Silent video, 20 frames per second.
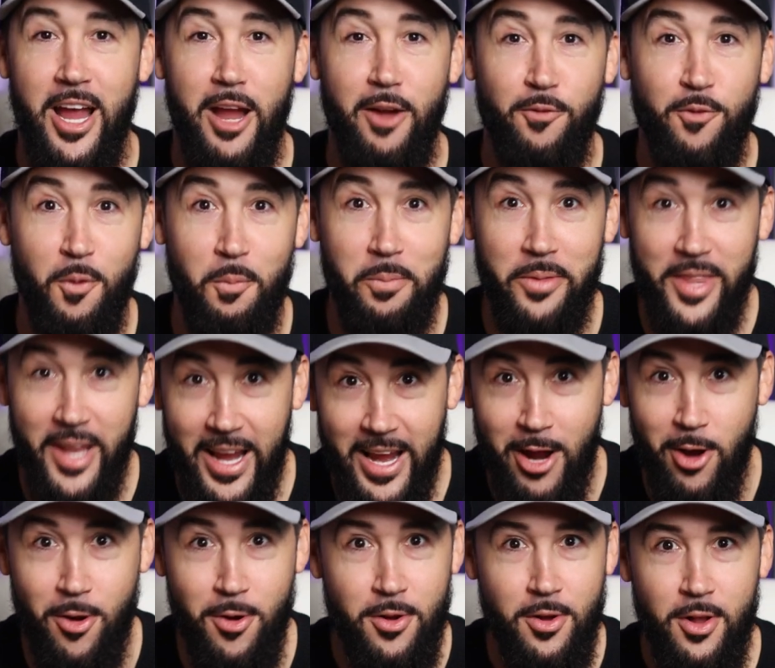And from
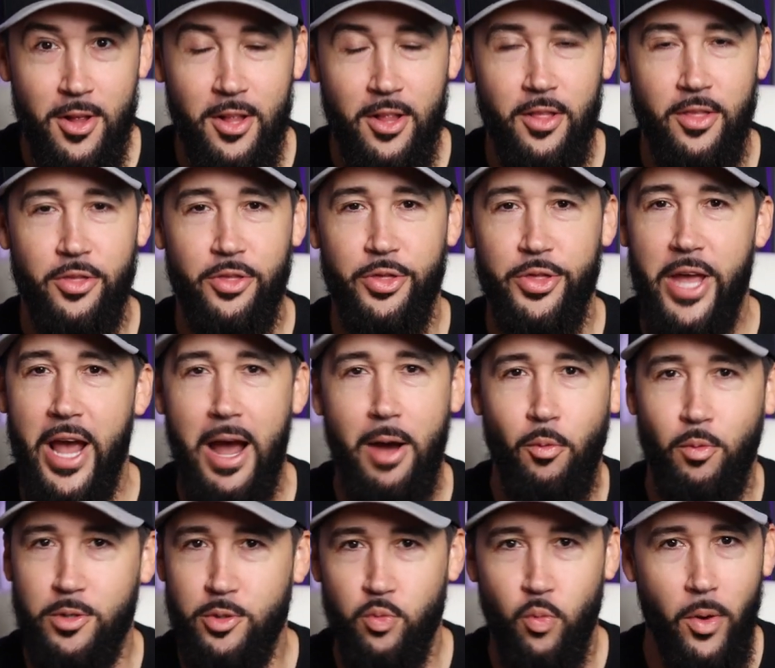there,
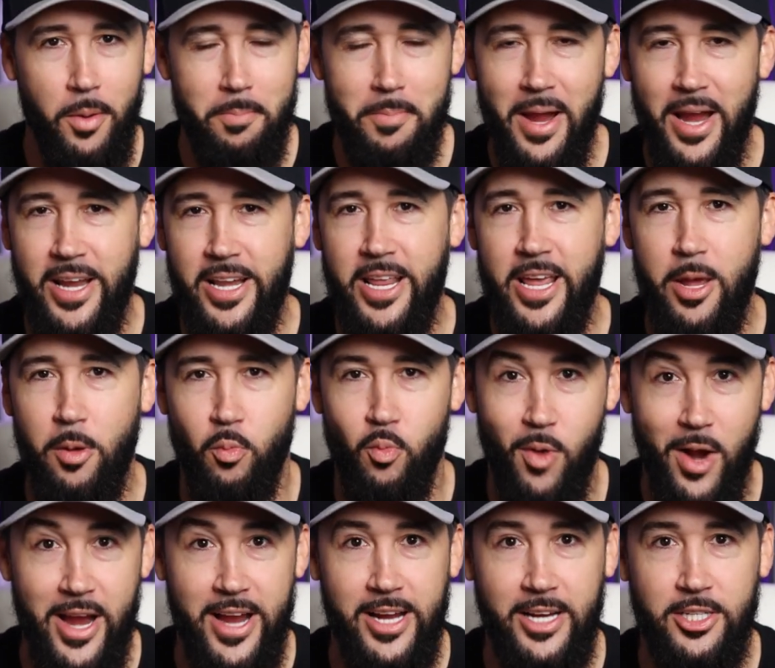that was what made him
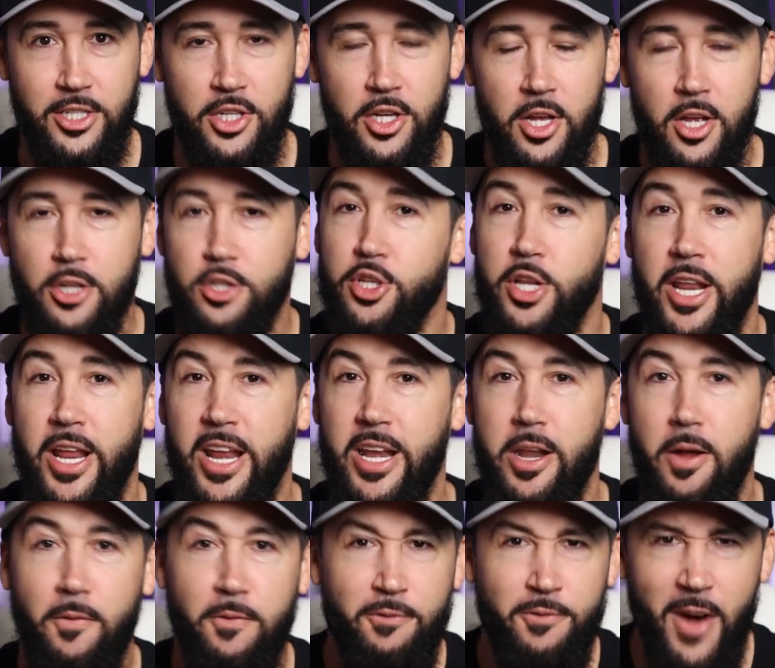rage. So they
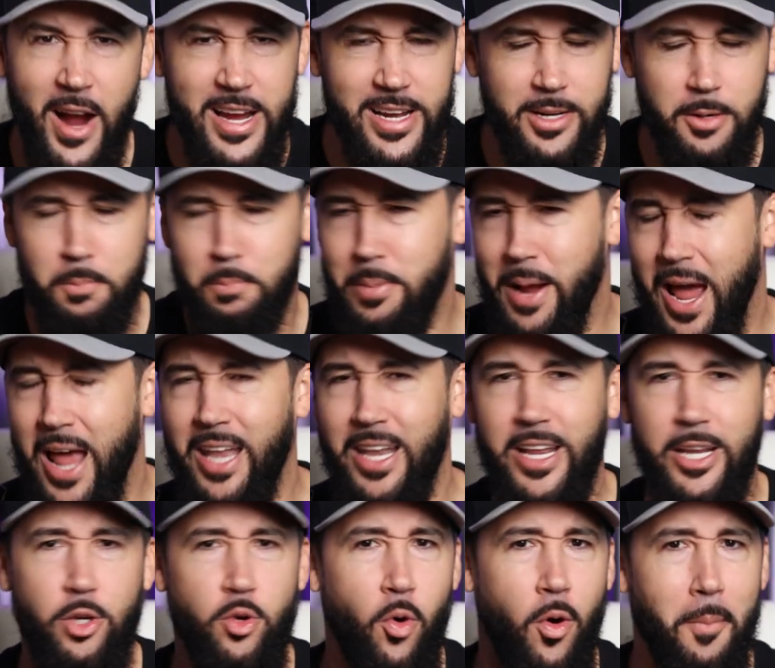end up fighting,
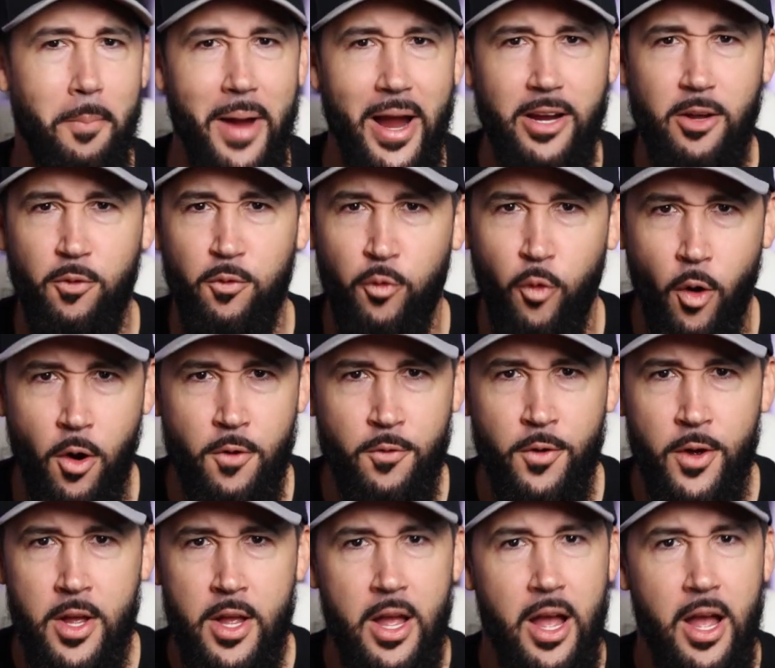battling, going back and forth.